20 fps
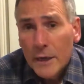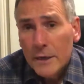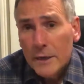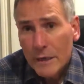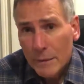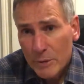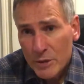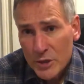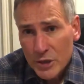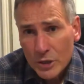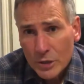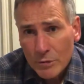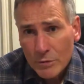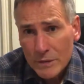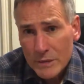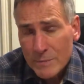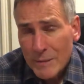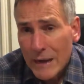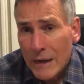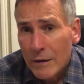Number 2
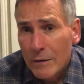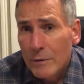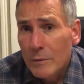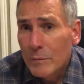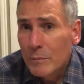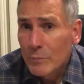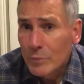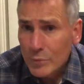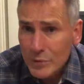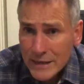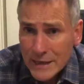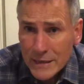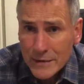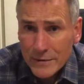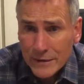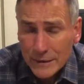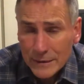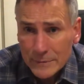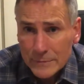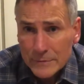is about
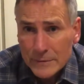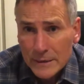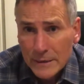breathing,